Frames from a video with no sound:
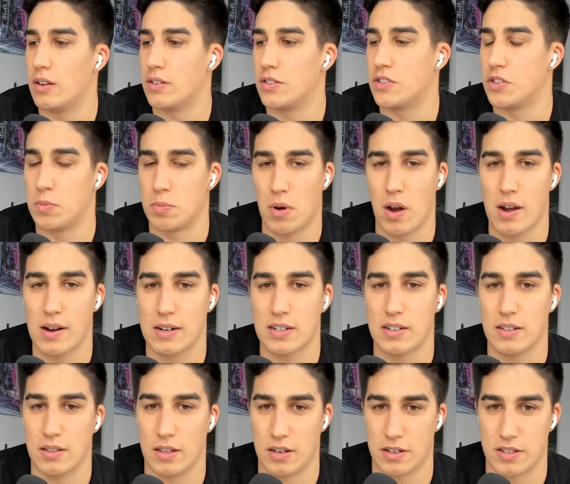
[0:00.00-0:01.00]
to a
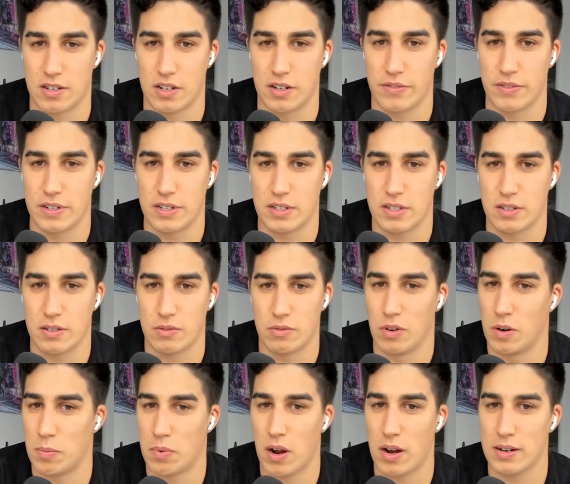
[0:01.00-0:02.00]
product than a service.
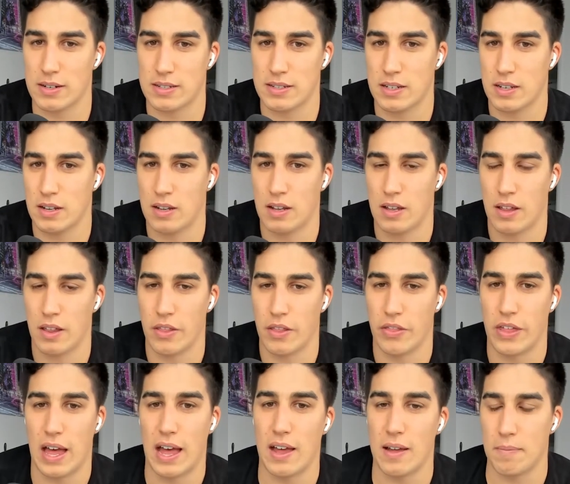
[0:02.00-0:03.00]
We're a product.
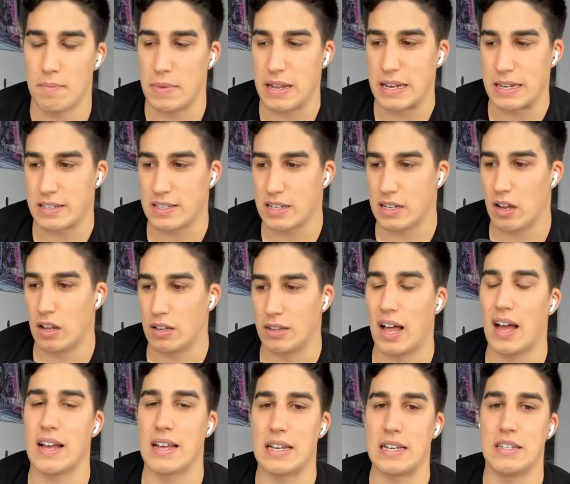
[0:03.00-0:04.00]
That makes it a
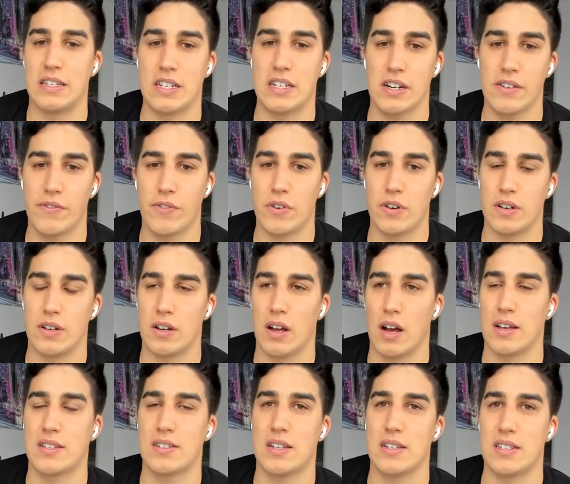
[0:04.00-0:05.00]
lot easier for
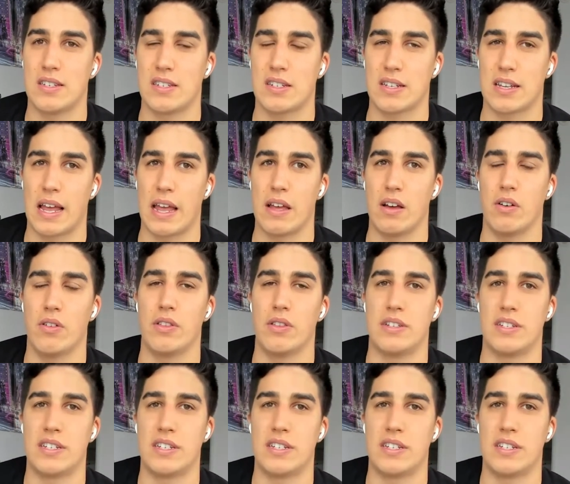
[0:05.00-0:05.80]
us to scale the